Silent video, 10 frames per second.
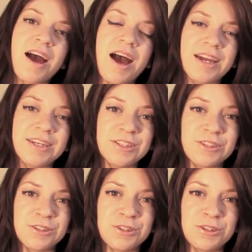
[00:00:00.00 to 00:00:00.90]
Hi
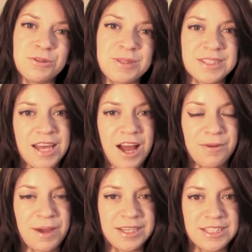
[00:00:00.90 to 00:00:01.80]
YouTube, it's Style
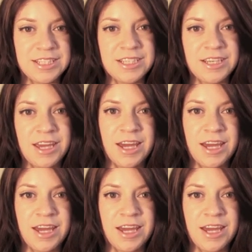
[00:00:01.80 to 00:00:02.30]
by Dee,